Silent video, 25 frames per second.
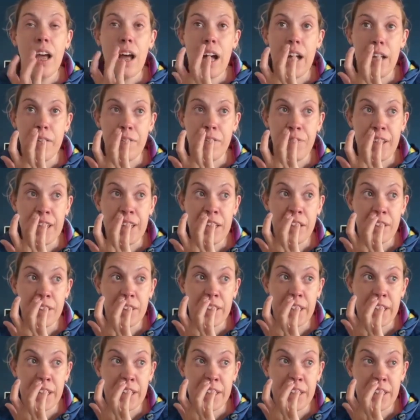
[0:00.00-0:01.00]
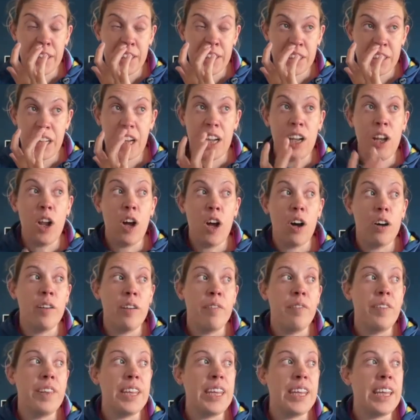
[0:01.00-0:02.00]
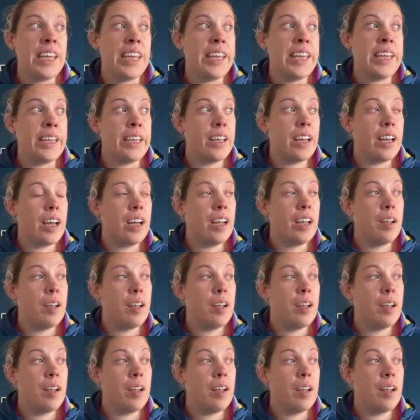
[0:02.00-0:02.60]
I feel that a lot of the